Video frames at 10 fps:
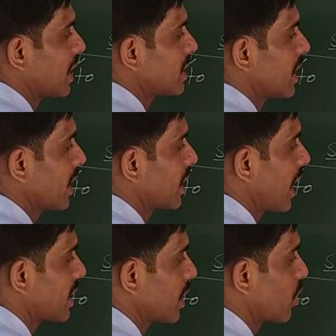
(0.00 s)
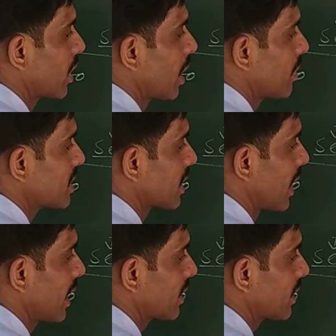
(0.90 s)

is there. Geitonogamy is correct.